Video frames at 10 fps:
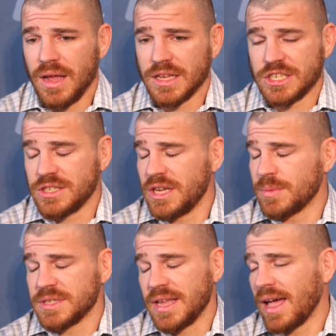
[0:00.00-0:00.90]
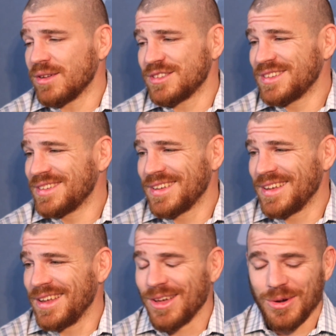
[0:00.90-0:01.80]
it's just the ups and downs,
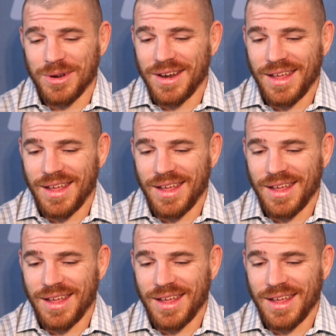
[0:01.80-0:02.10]
you know.